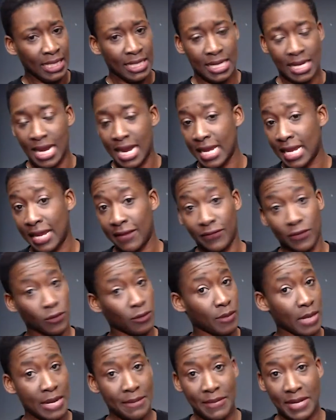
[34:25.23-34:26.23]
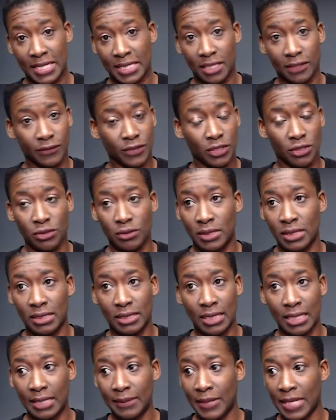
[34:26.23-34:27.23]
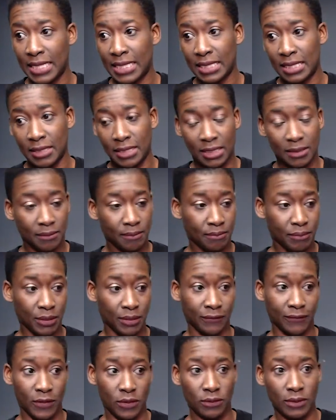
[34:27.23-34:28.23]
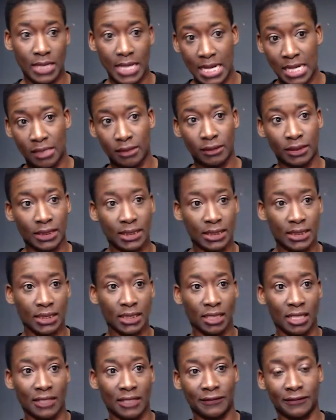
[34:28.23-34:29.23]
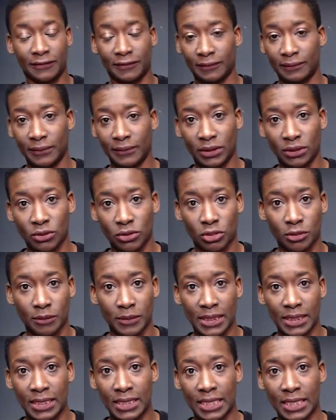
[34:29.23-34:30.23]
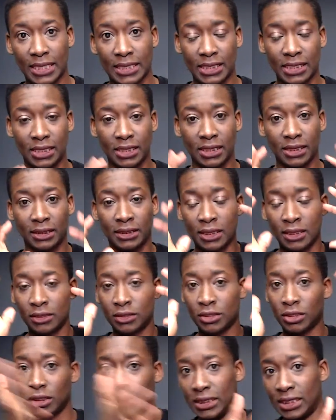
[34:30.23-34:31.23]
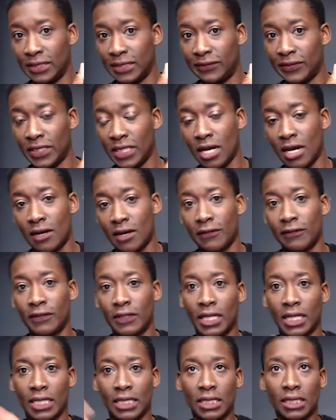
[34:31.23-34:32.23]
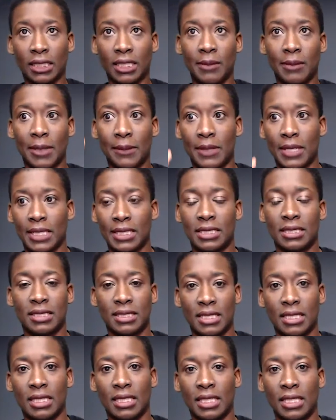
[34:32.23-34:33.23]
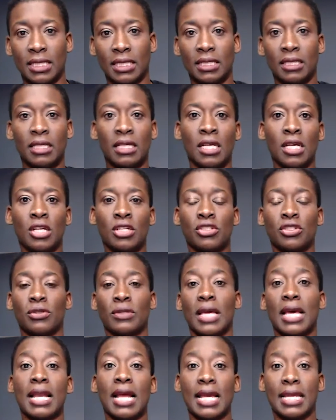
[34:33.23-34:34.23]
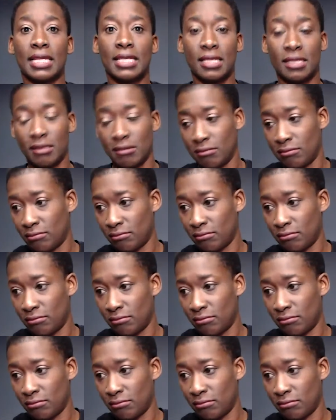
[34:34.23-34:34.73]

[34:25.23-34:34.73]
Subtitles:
I have to remind myself to do the same. I need to put the phone down. I need to get off social media. I need to turn the TV off. I need to let my body sink in so that I can,